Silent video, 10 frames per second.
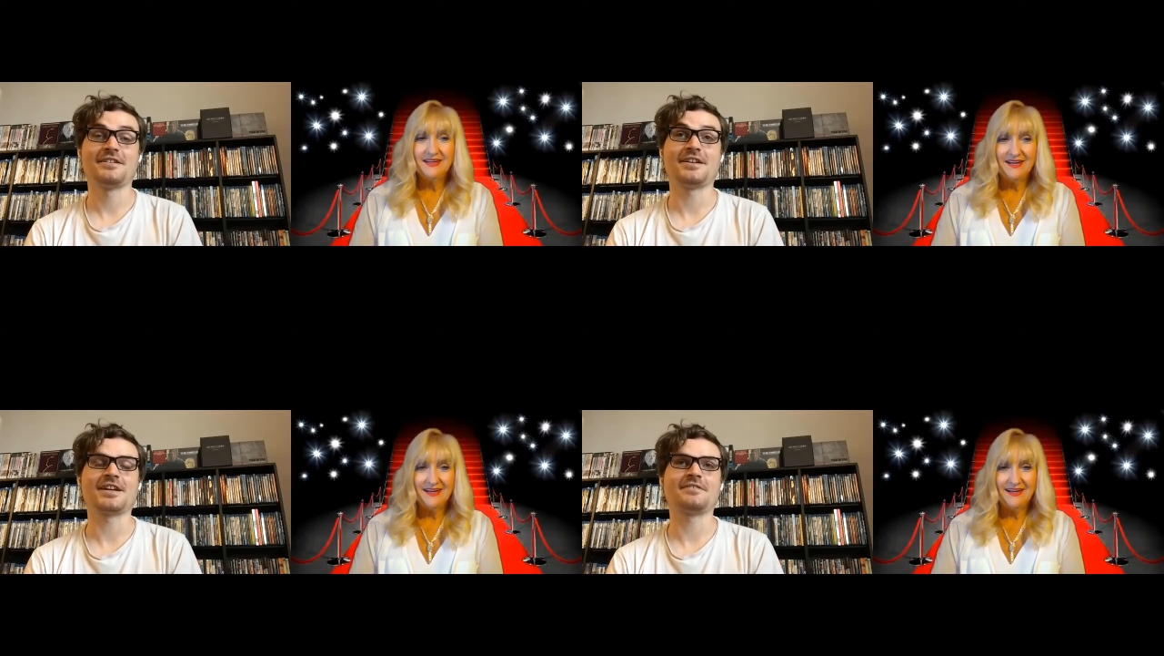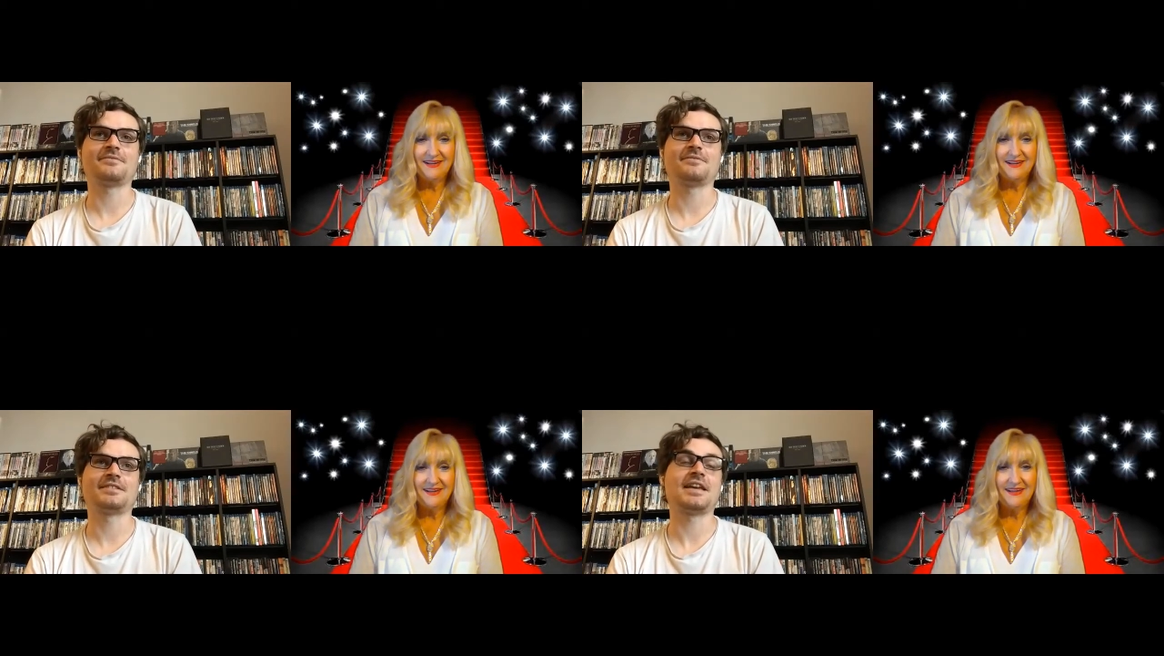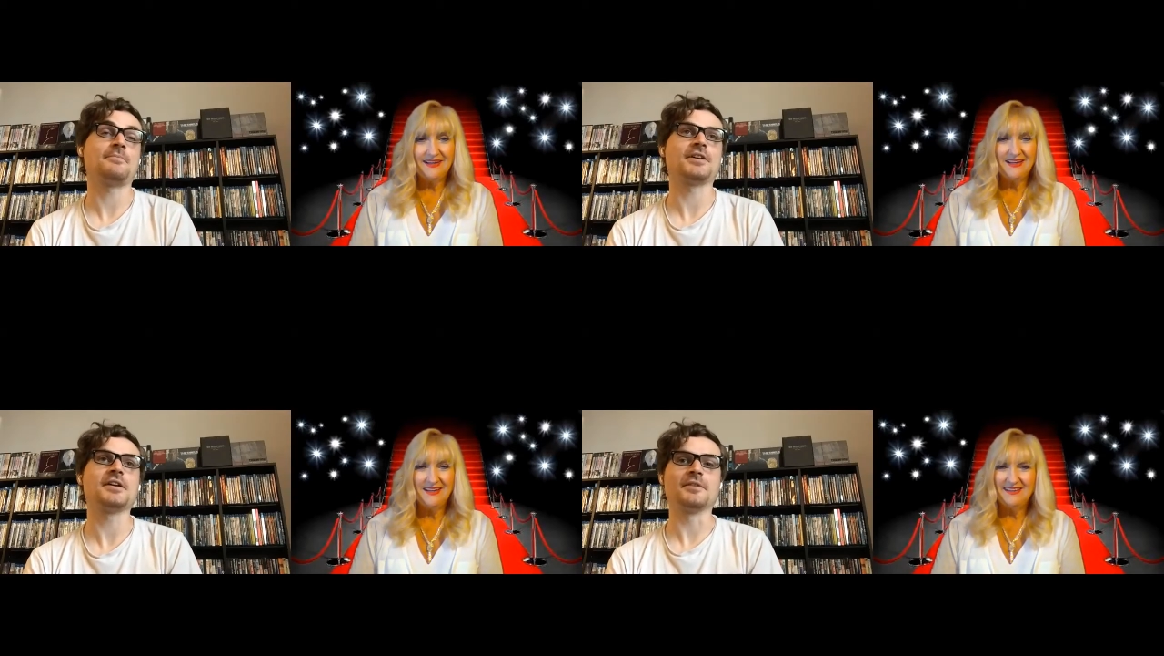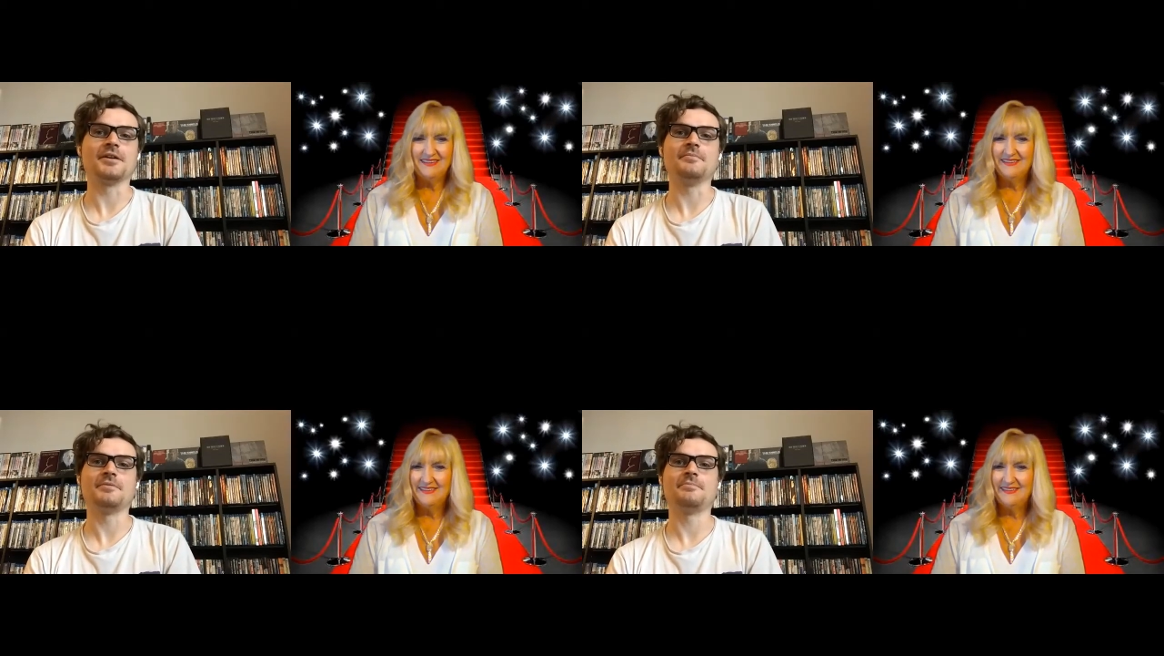Speaker 1: like i can't blame
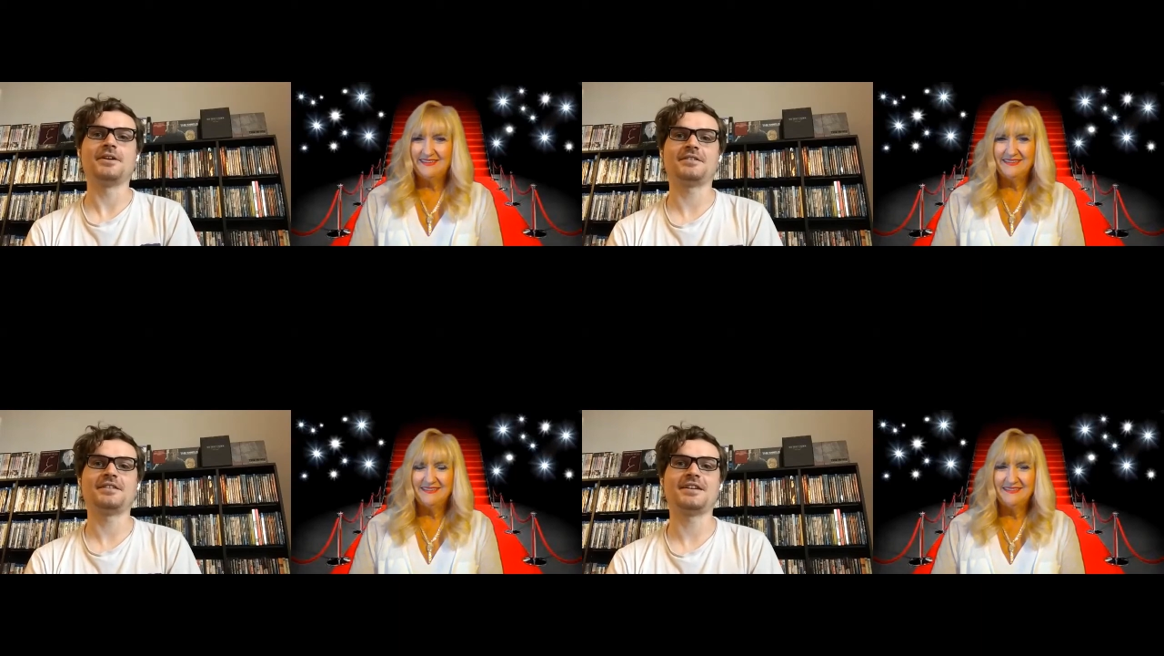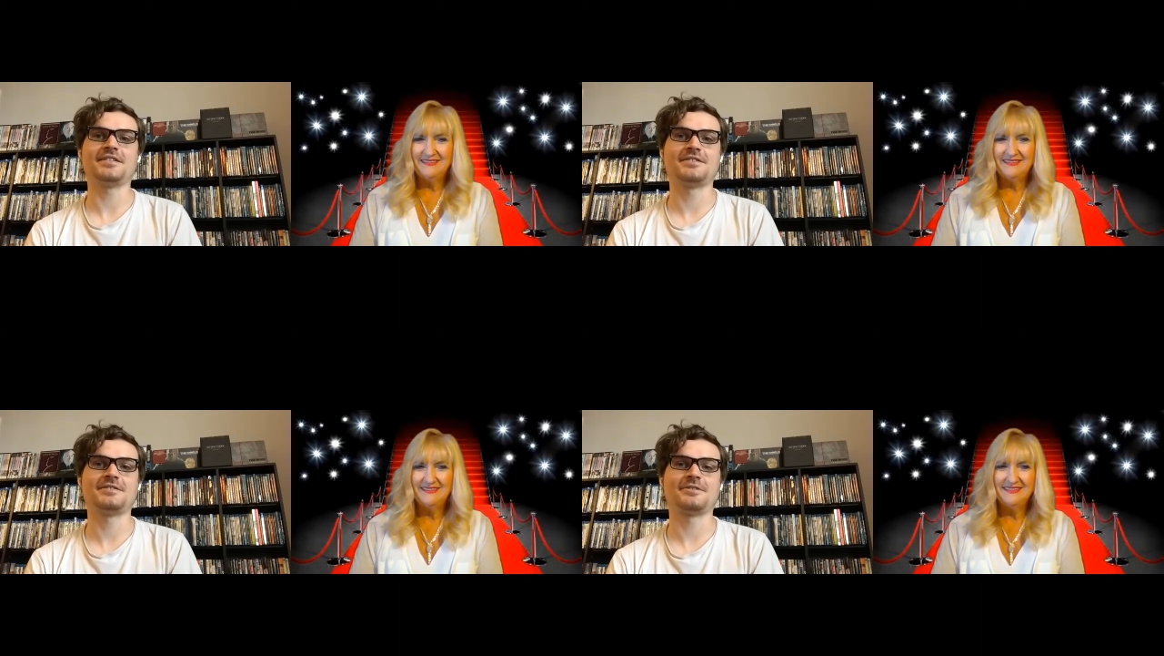them uh-huh. but oh. they